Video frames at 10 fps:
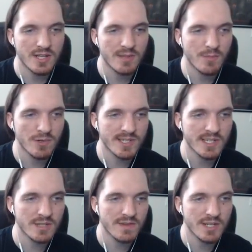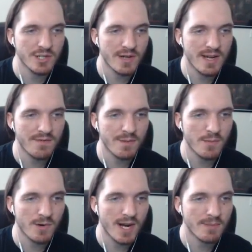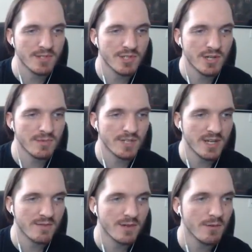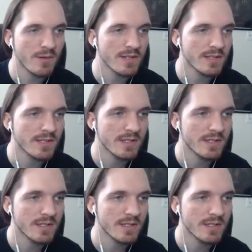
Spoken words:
and the more stage advantage you have, the more options you're able to cover at once.